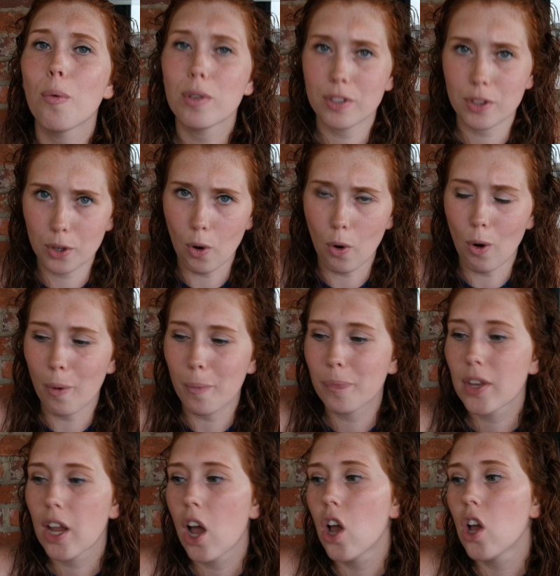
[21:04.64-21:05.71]
was the goal.
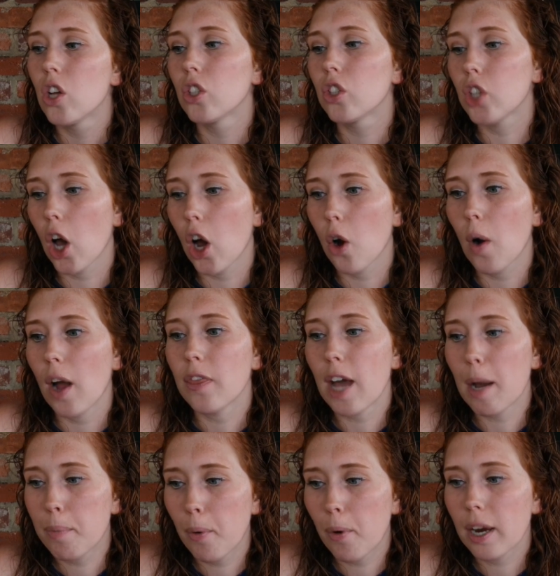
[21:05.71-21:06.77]
So at
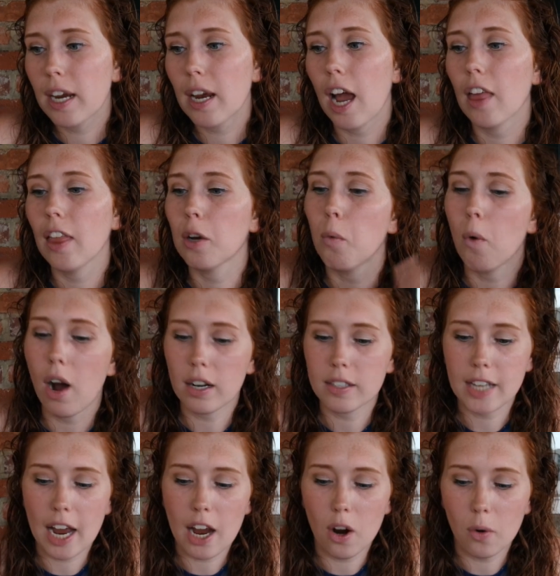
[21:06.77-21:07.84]
that point I like
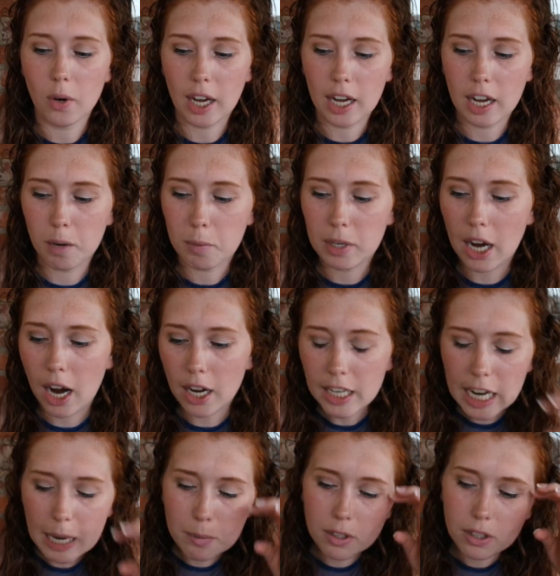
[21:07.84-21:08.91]
walked out, and we kind
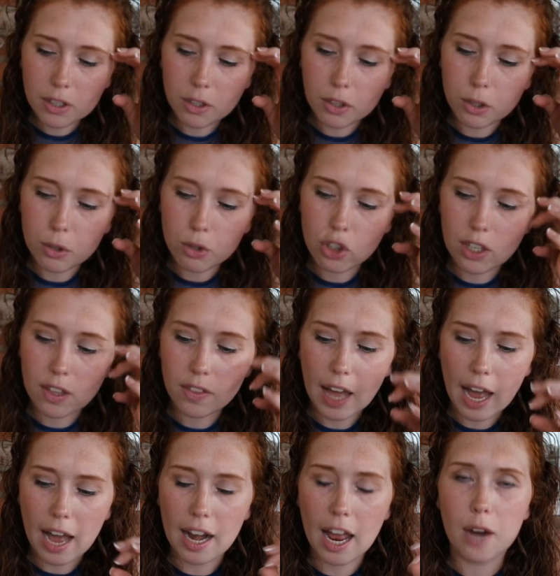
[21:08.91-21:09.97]
of came to the conclusion
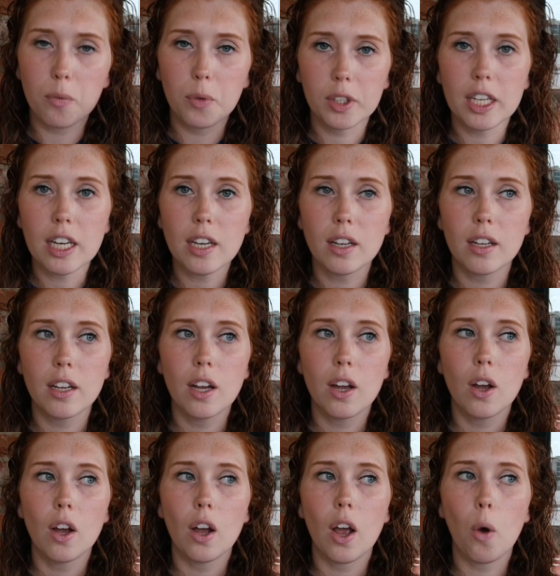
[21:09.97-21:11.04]
that I really,
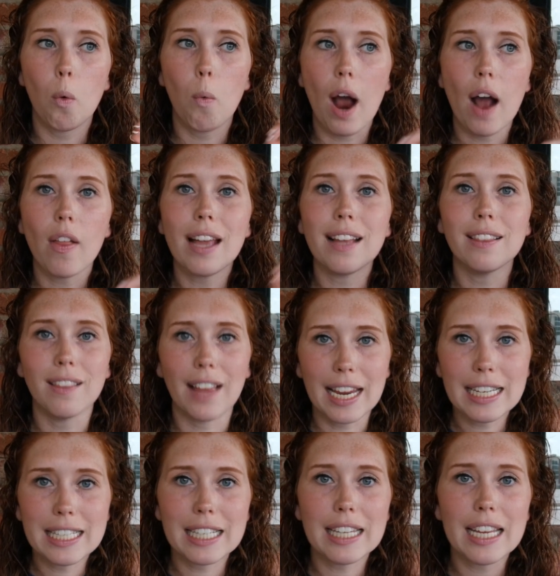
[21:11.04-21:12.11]
while I
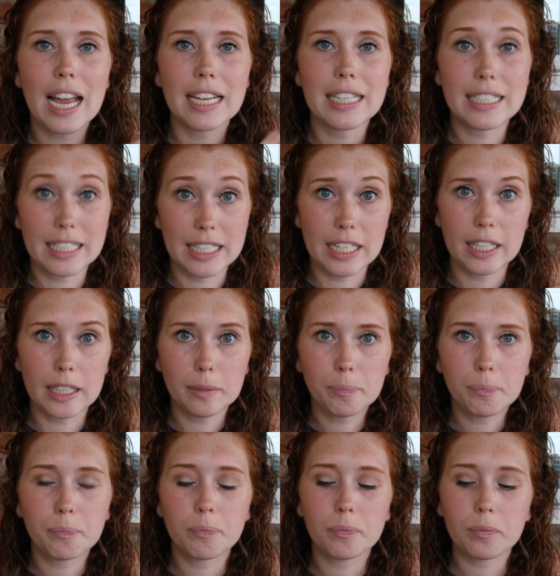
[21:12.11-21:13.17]
liked the idea